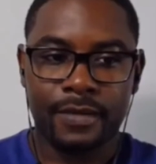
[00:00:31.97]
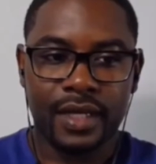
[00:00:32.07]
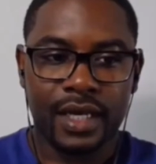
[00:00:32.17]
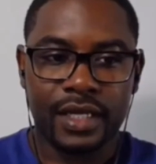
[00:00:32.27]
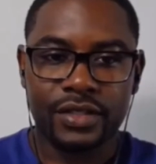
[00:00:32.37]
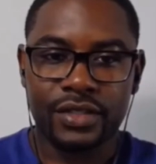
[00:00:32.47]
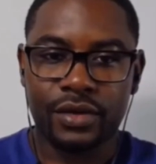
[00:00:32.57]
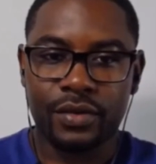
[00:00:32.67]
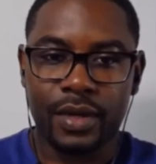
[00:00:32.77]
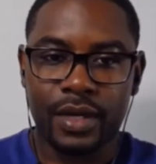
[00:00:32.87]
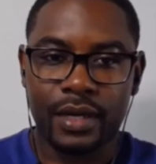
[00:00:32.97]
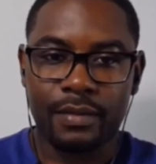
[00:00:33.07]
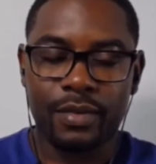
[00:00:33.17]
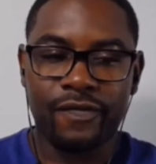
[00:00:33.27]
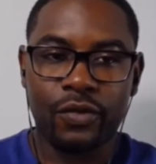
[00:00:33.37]
And so,
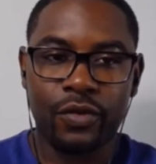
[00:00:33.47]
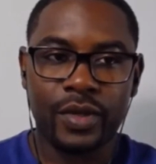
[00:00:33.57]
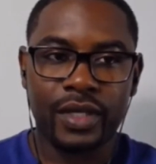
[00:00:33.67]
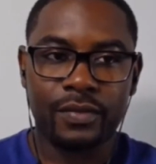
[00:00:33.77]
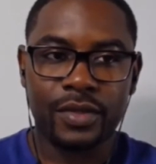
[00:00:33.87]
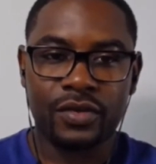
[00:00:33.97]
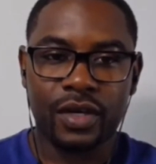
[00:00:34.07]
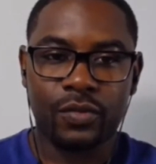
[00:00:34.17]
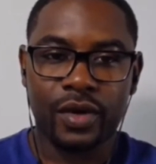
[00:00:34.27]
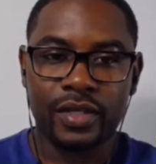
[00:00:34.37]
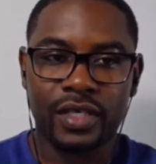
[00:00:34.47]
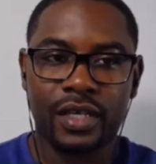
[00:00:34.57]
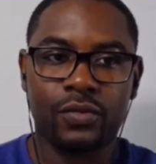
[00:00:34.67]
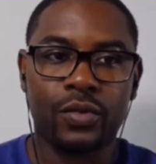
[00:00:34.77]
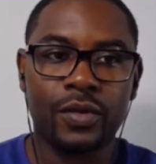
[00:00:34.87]
before we started working together,
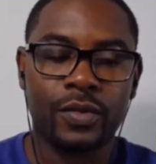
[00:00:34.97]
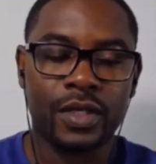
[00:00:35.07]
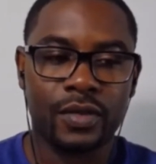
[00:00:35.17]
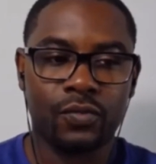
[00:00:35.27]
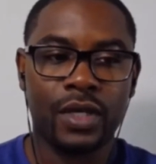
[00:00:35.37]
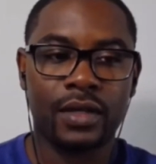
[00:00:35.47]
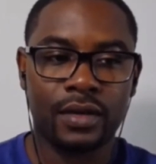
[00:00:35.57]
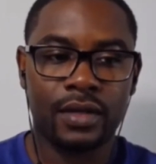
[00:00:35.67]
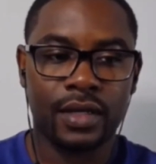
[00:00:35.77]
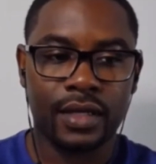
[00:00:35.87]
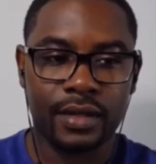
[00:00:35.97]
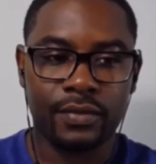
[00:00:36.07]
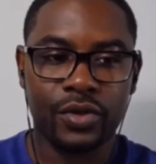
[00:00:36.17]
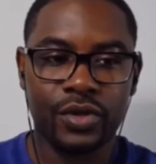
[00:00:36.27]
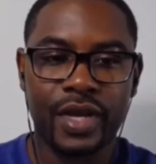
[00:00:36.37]
what were
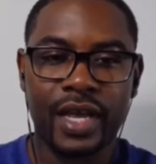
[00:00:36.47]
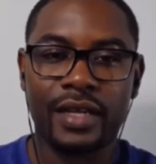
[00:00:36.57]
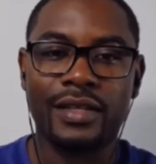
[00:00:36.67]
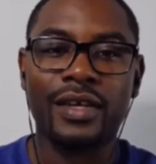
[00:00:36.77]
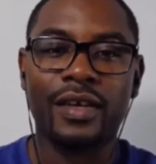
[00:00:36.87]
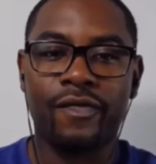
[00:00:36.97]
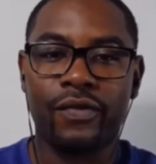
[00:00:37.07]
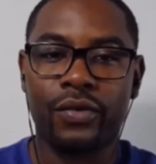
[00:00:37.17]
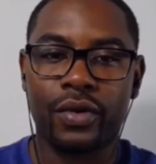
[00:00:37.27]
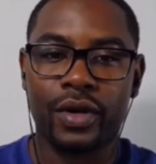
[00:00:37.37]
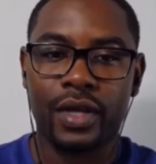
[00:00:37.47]
you kind of looking for